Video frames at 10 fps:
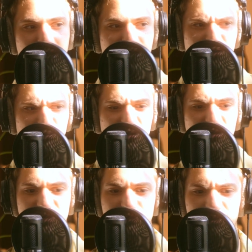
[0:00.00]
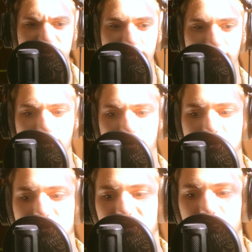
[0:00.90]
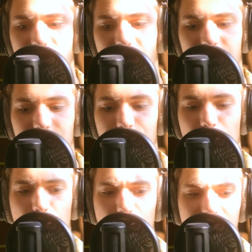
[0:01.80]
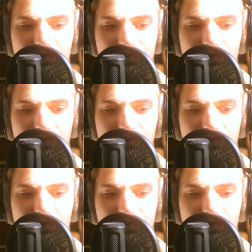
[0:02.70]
because it was like some guy who owned a